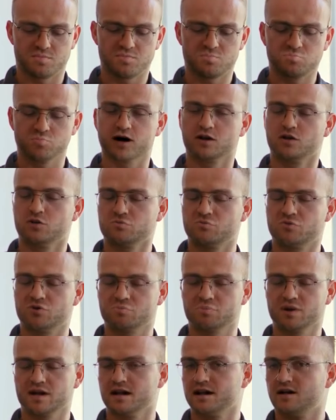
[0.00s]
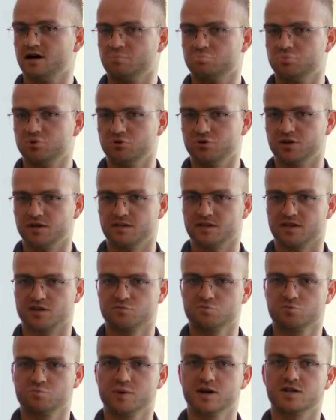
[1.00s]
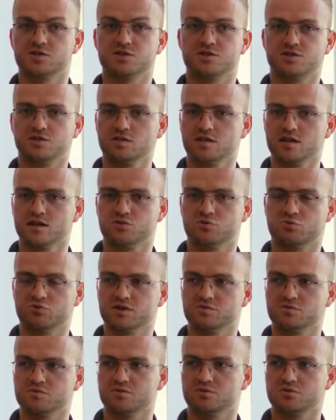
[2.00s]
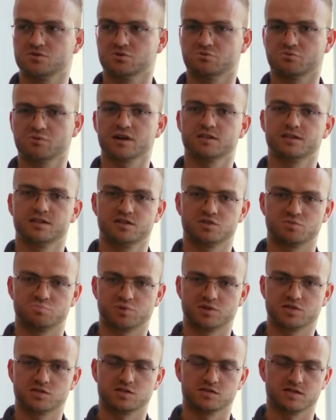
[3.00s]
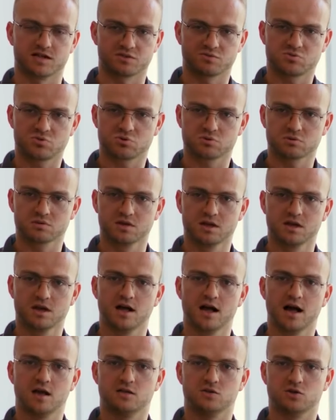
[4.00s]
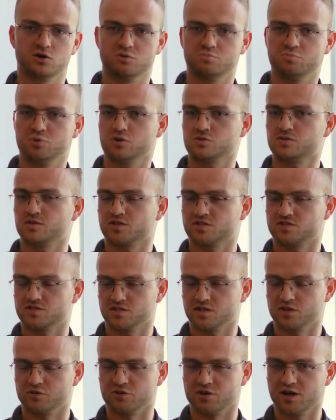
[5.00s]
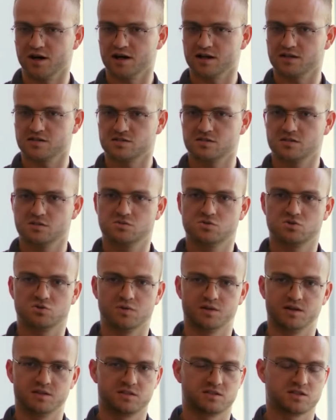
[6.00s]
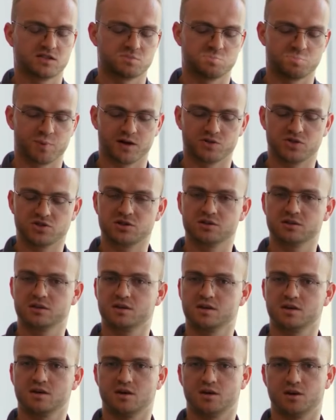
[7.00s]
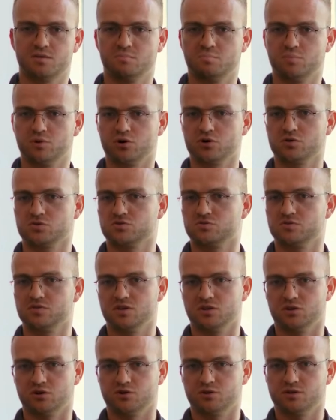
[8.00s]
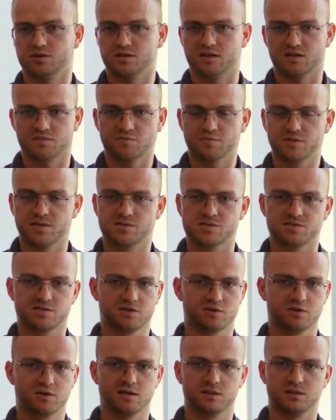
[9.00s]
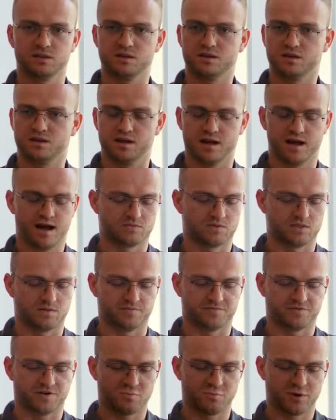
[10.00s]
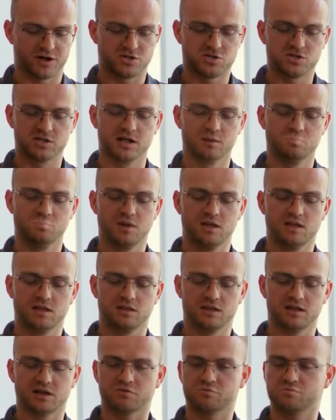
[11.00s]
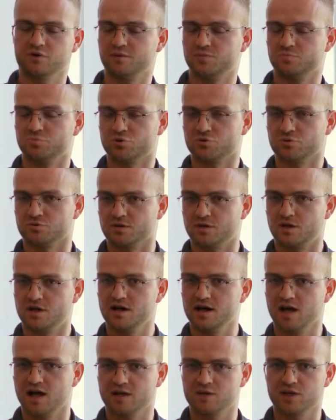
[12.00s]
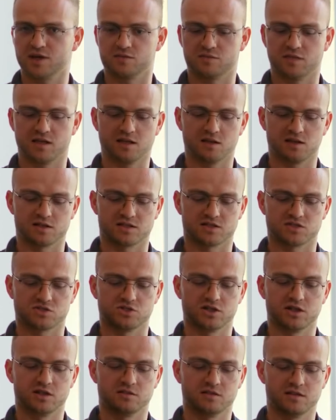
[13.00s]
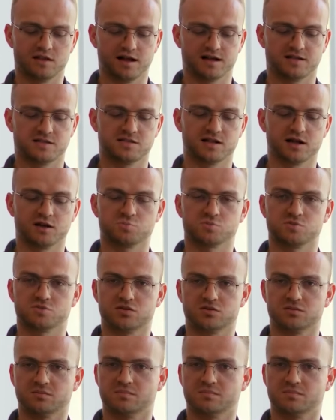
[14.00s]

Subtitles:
By confirming and uploading, the information is then transferred directly to Business Central, and DocBox is synchronized so that the dispatcher, but also the clerk, if necessary, has the information immediately available and can then initiate the next steps.